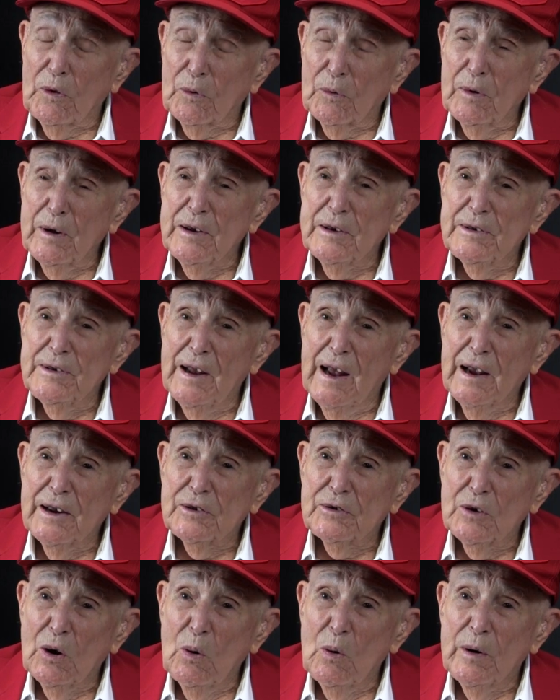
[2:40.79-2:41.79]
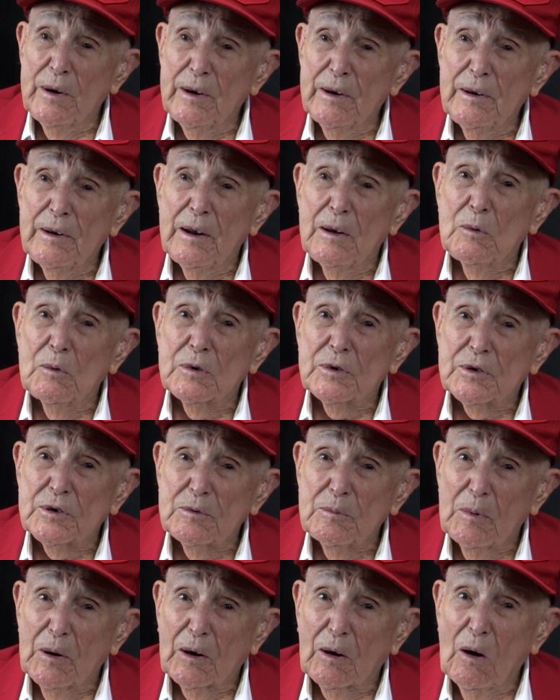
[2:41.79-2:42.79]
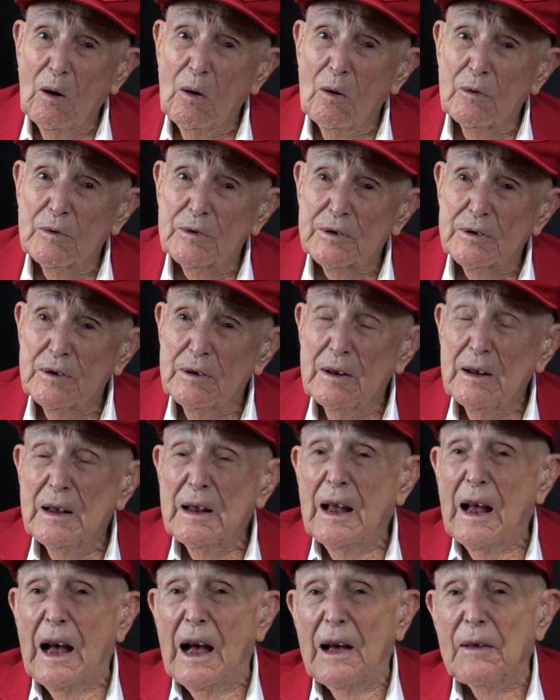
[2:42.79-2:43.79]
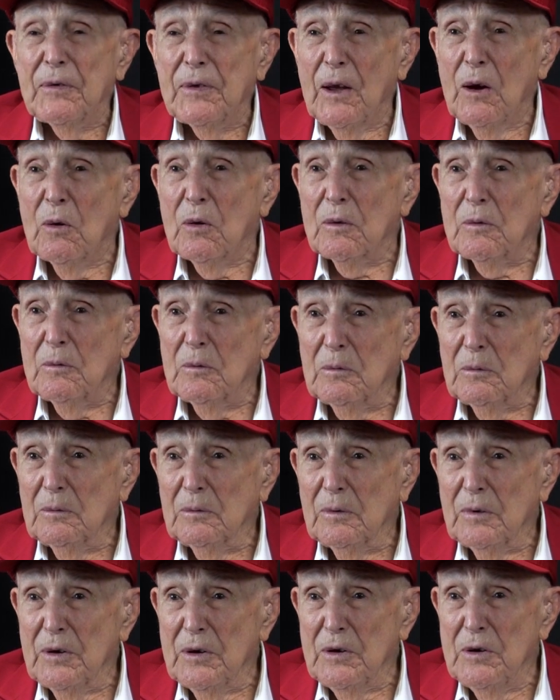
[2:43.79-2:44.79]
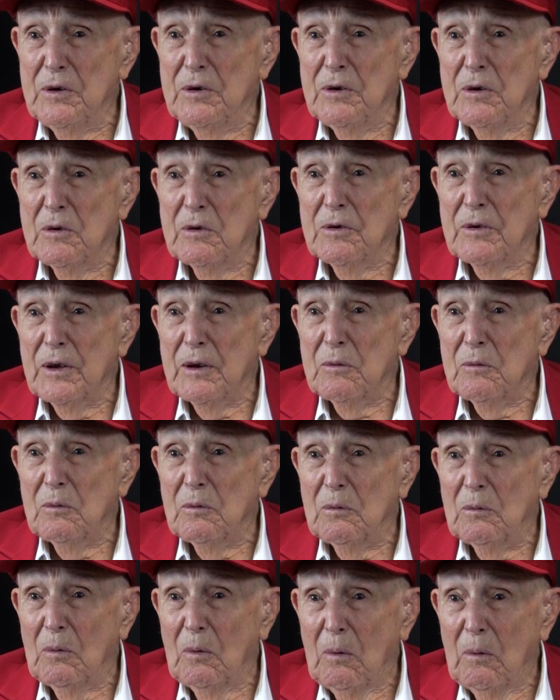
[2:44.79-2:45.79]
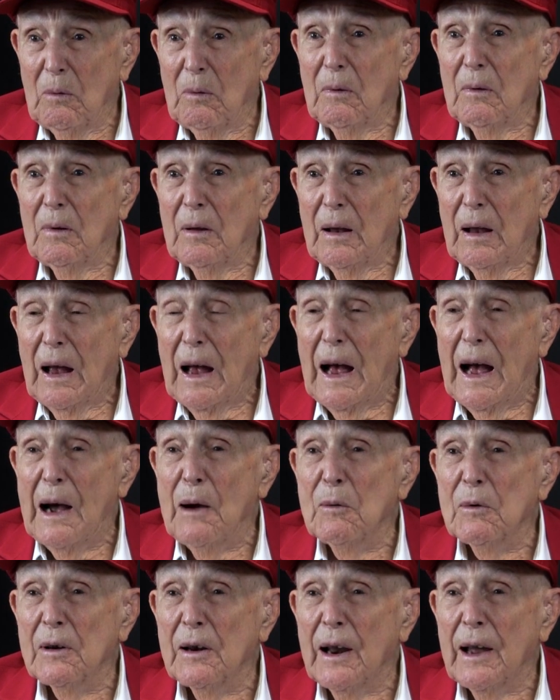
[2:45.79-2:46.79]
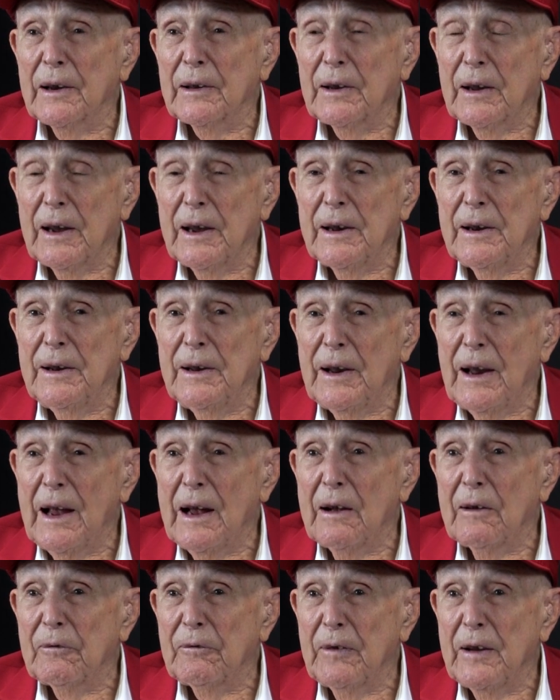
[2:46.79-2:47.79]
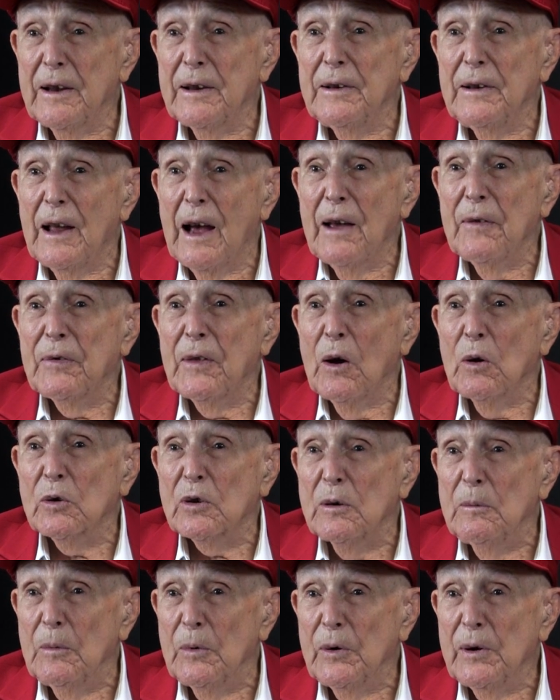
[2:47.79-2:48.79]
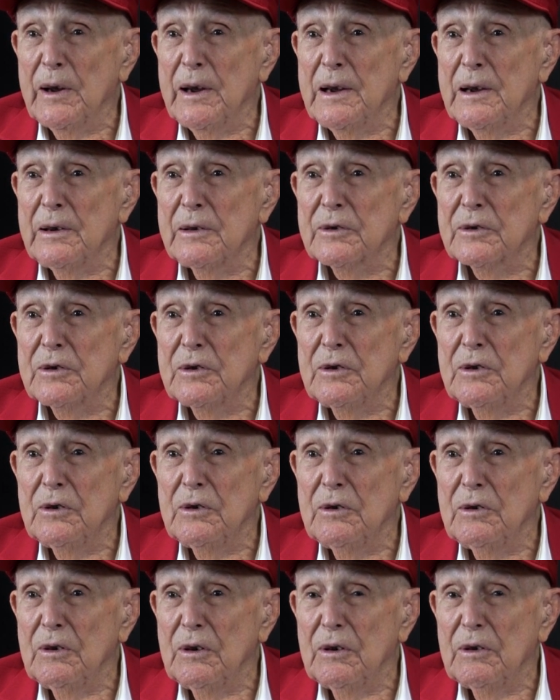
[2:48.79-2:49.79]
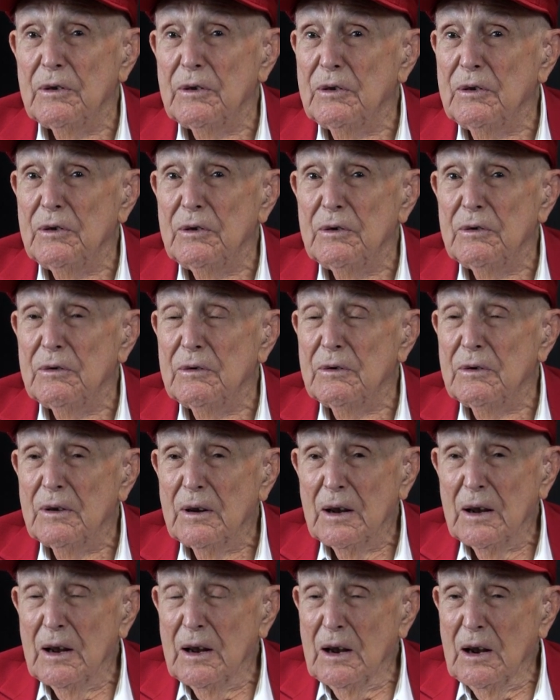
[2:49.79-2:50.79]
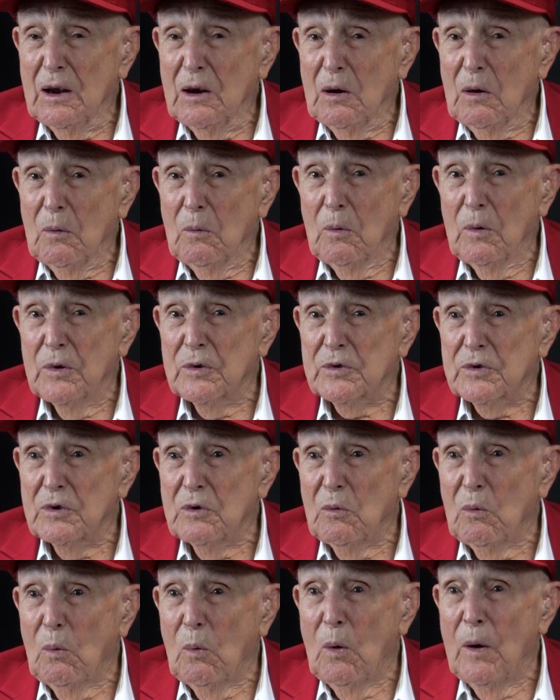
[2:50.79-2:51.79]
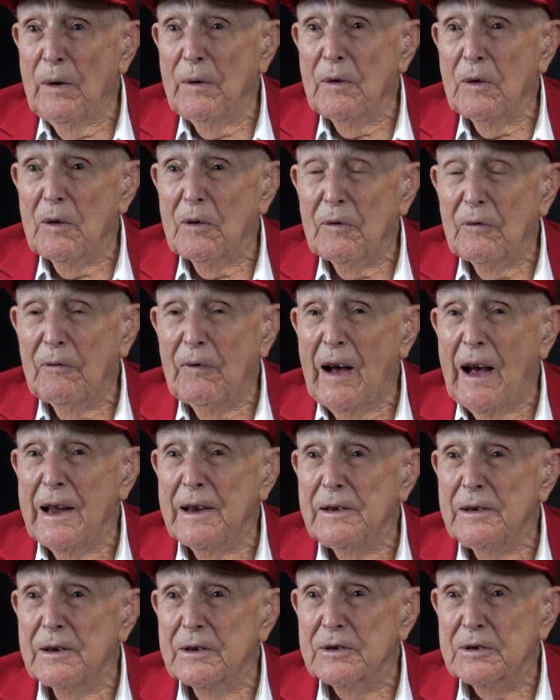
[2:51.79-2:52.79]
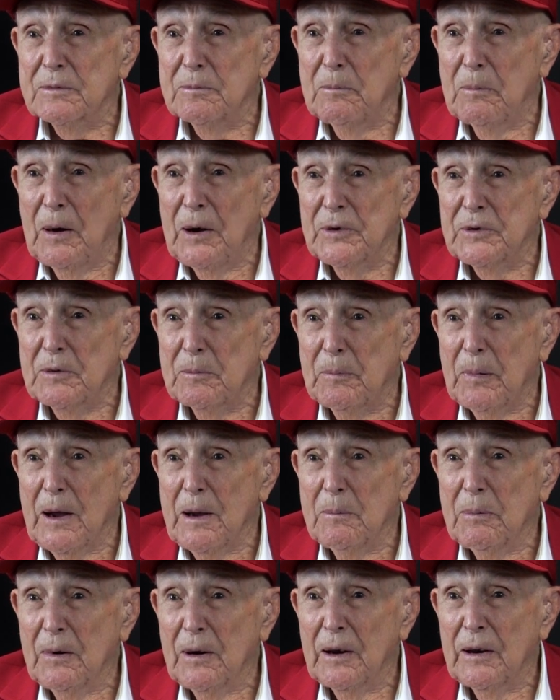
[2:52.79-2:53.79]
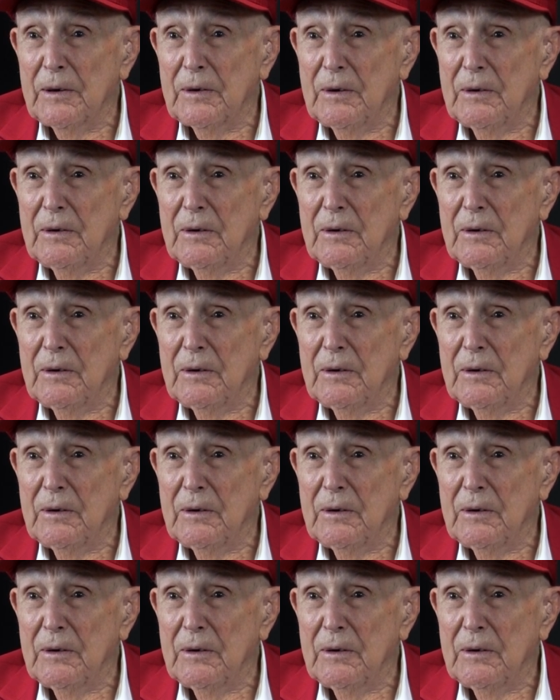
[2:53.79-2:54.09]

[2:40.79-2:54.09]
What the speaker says: reason I joined it was because I thought, you know, that I would like to get an outfit, and I thought the Marines was one of the fightingest bunch of people that